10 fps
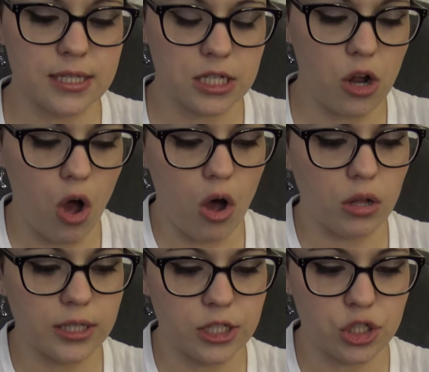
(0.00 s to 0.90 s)
is an
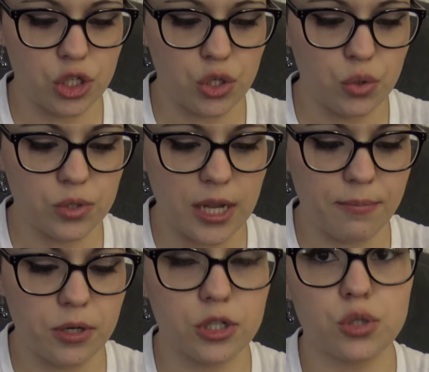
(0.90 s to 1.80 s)
all-in-two
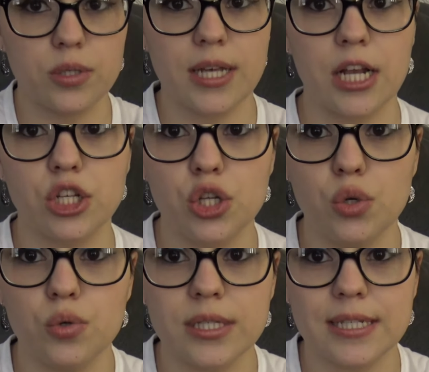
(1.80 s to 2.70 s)
diaper, so it's got
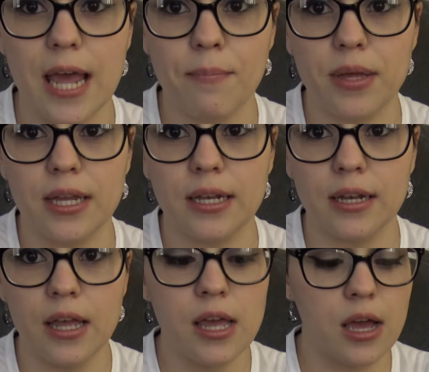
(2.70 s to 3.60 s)
two
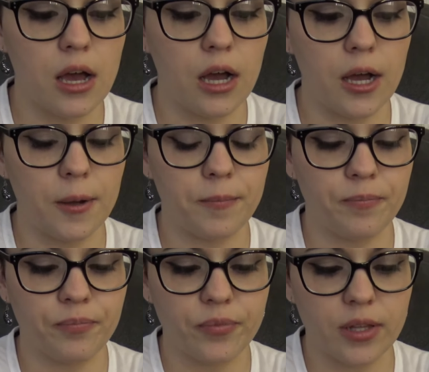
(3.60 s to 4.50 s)
snap-in
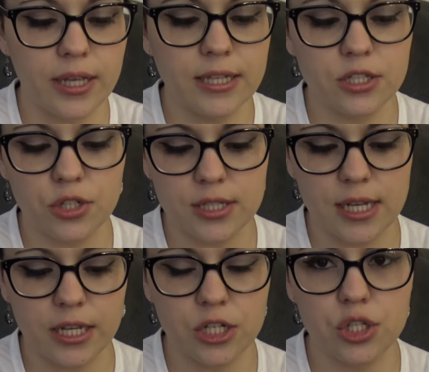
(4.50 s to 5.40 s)
um, inserts
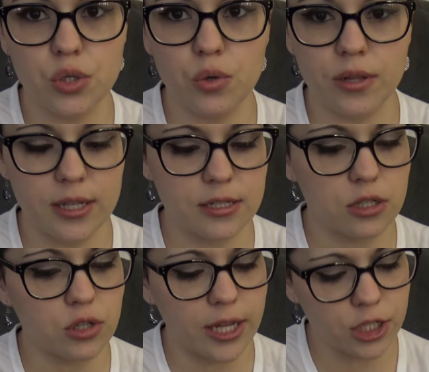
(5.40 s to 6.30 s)
that it can do. These
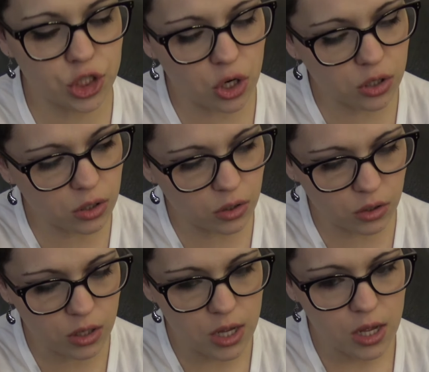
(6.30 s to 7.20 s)
look like
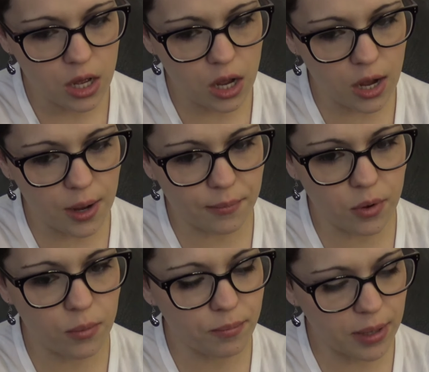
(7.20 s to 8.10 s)
charcoal, um,
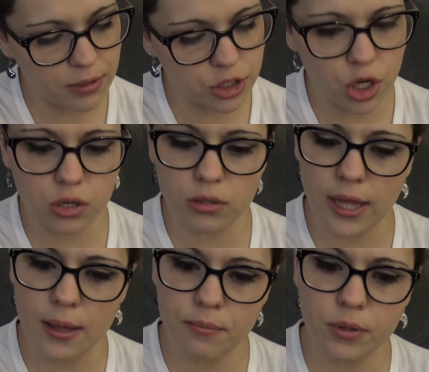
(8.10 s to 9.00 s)
maybe charcoal
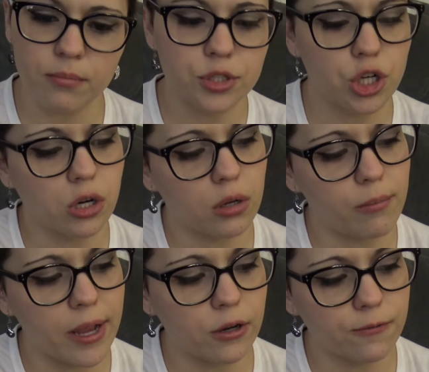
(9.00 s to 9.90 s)
hemp or charcoal
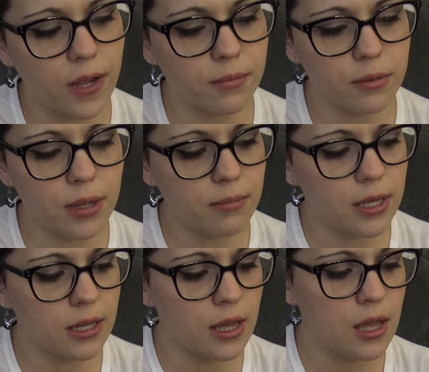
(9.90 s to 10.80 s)
microfiber
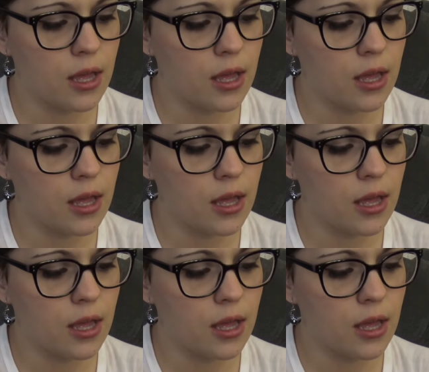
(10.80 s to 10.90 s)
maybe.